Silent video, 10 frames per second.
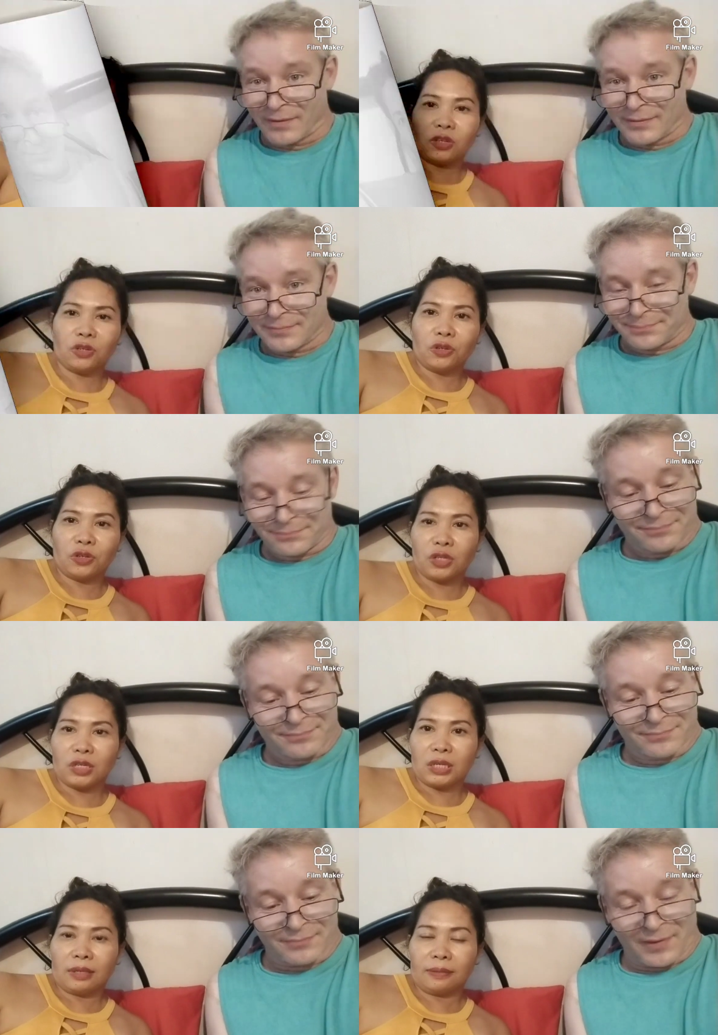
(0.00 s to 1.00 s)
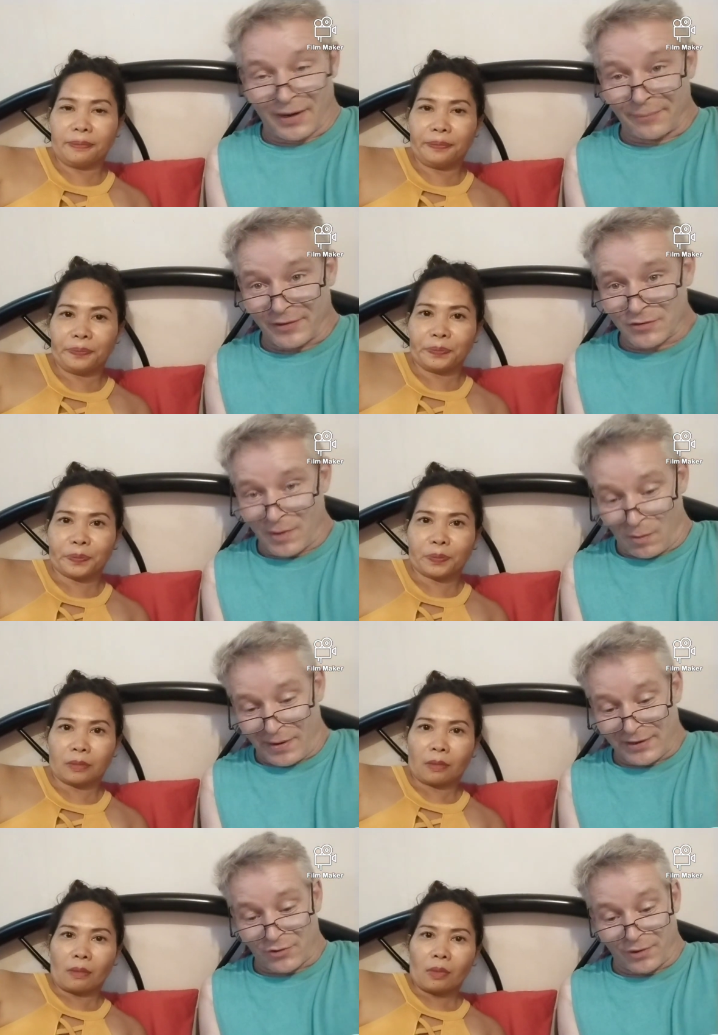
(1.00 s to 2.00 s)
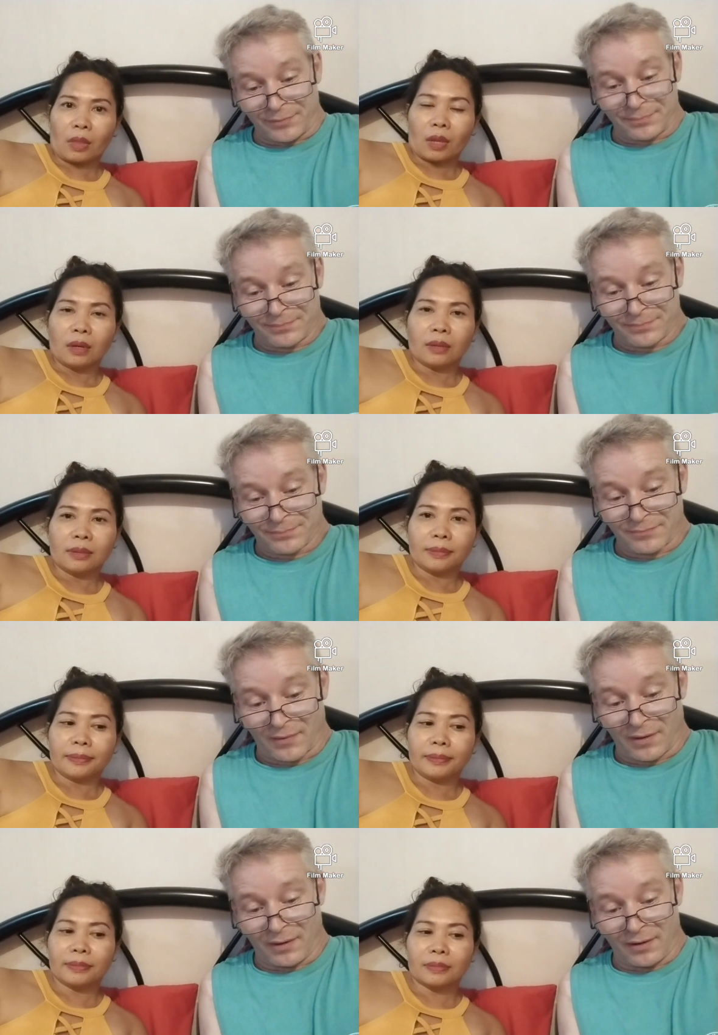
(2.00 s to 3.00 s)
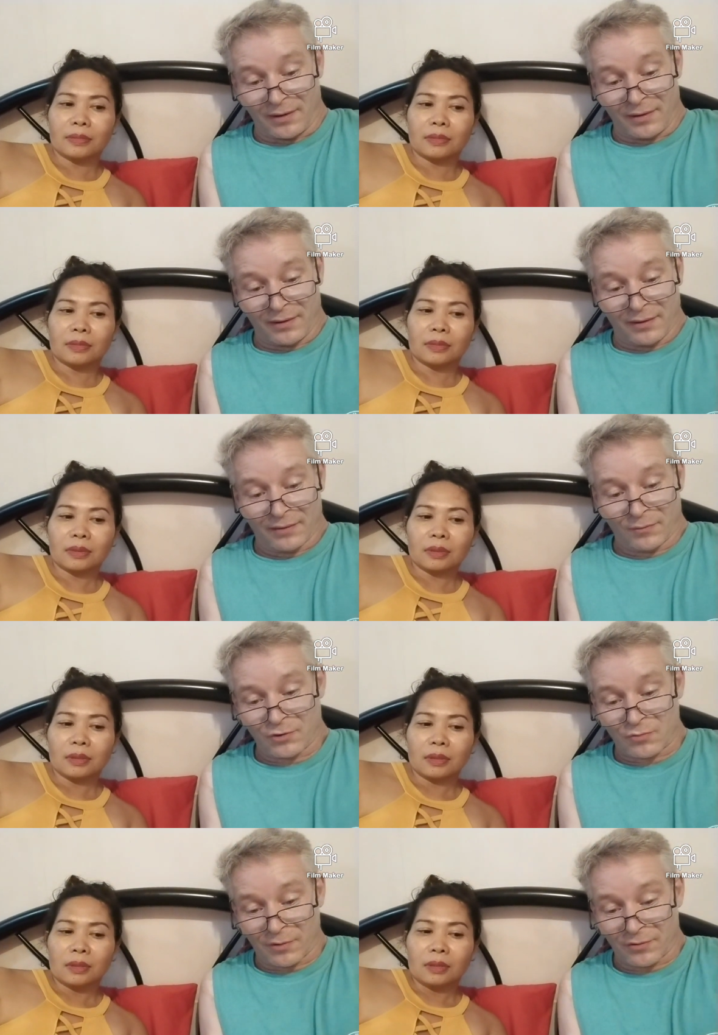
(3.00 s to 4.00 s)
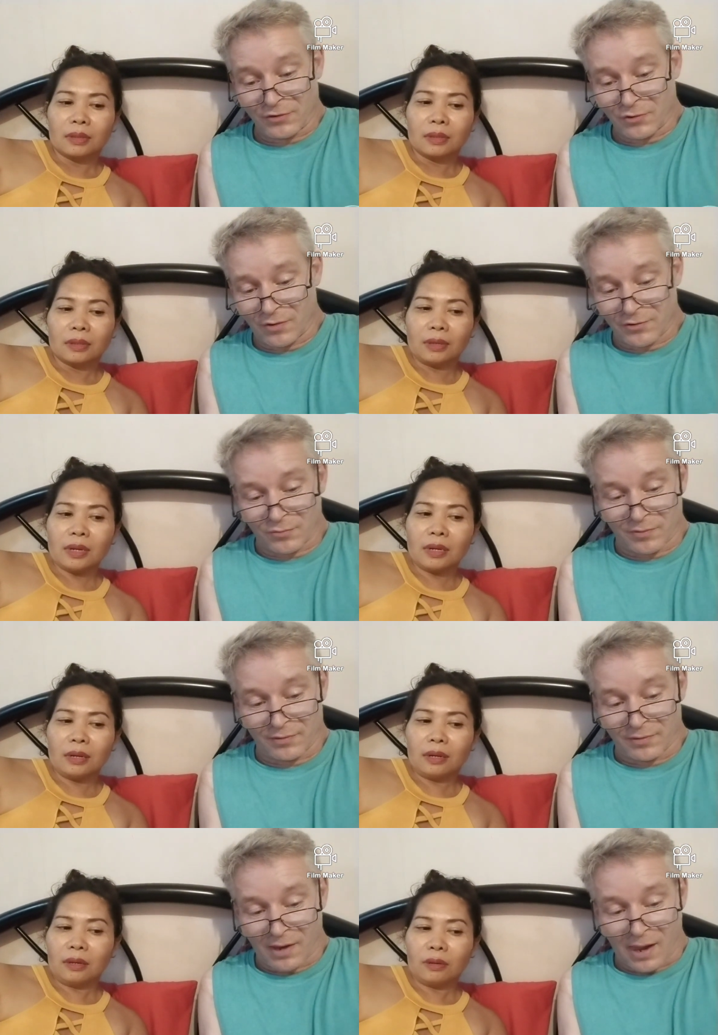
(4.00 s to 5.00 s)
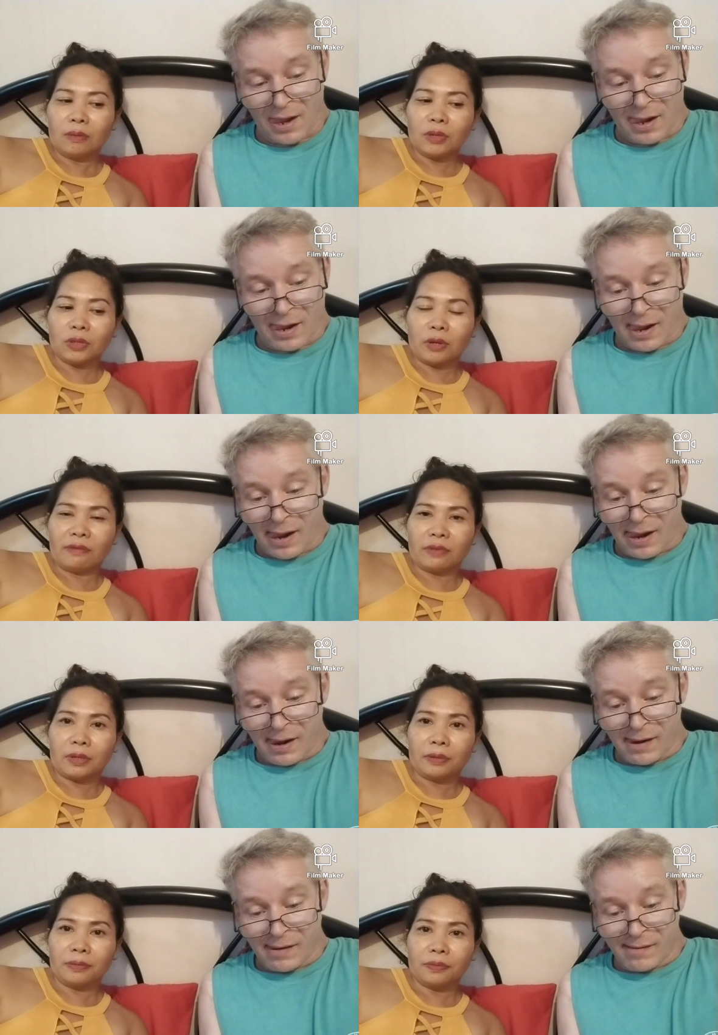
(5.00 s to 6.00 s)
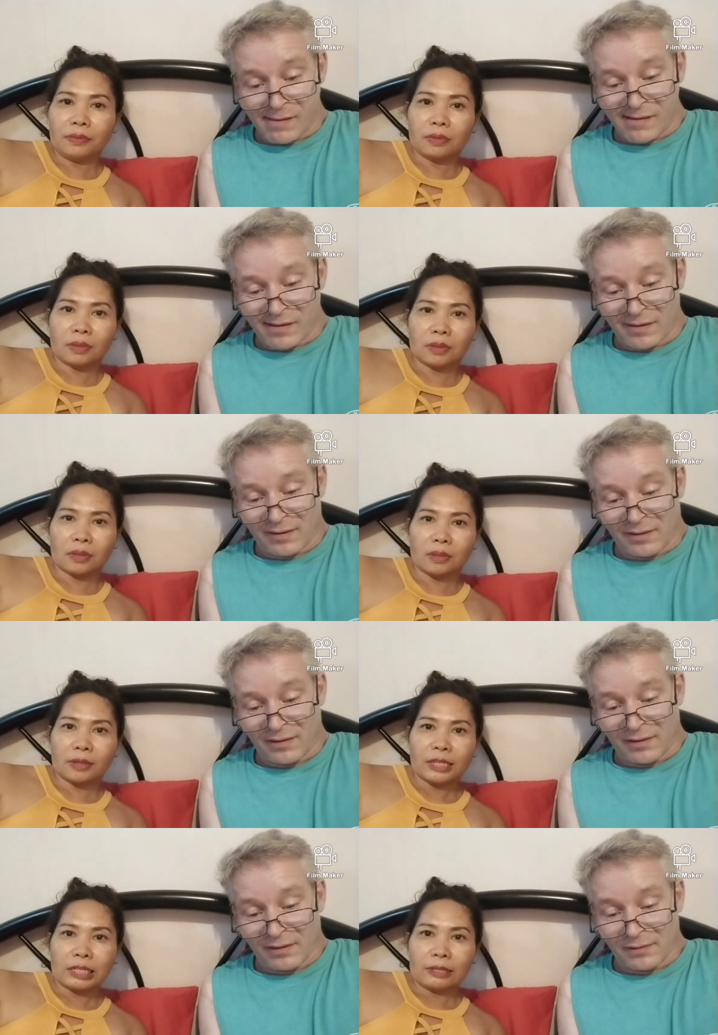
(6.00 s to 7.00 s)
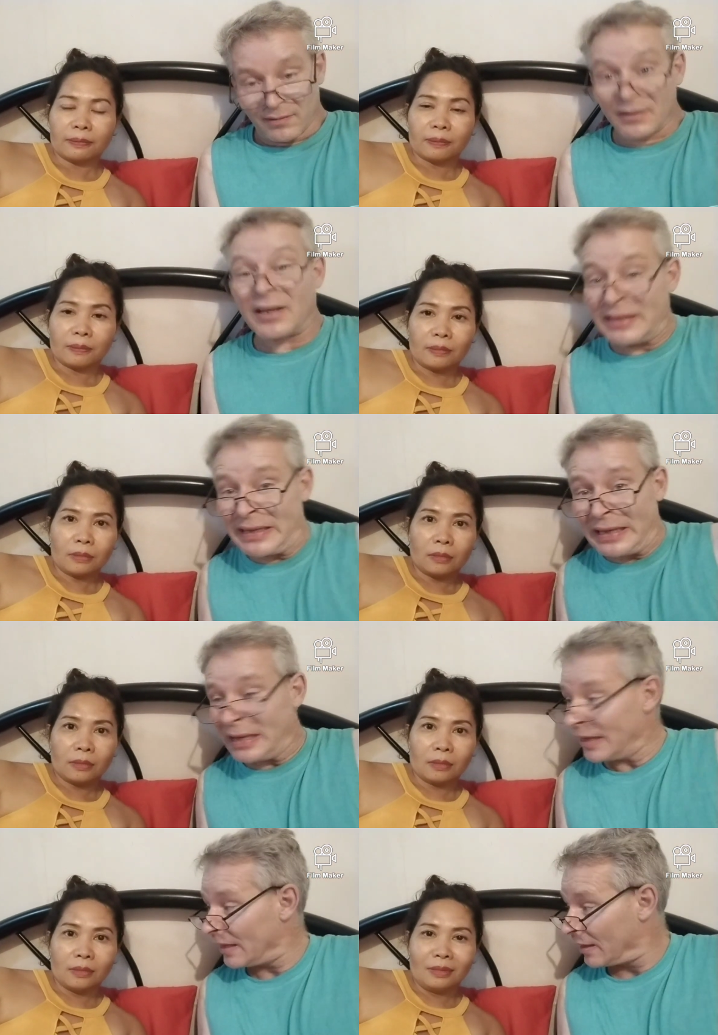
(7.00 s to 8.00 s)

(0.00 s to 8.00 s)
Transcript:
Speaker 1: It's your turn. Yeah, it's now my turn. Uh, which one? This or this yeah,
Speaker 2: one? Yeah, whatsoever.
Speaker 1: Ngiti!